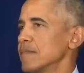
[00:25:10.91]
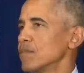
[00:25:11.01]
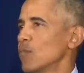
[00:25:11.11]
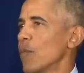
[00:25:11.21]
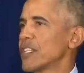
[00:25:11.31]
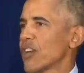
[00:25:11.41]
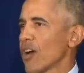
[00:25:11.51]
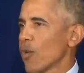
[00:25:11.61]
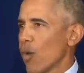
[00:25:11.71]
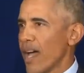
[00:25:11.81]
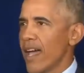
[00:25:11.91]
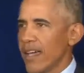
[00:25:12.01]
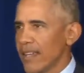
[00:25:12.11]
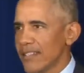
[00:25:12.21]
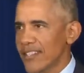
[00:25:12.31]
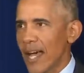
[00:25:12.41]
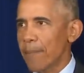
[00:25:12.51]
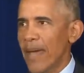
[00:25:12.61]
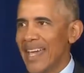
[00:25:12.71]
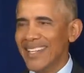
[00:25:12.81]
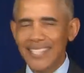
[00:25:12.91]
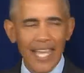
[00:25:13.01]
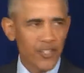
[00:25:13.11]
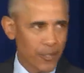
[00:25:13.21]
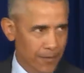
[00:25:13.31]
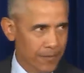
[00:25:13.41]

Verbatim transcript: when we turn away and stop paying attention,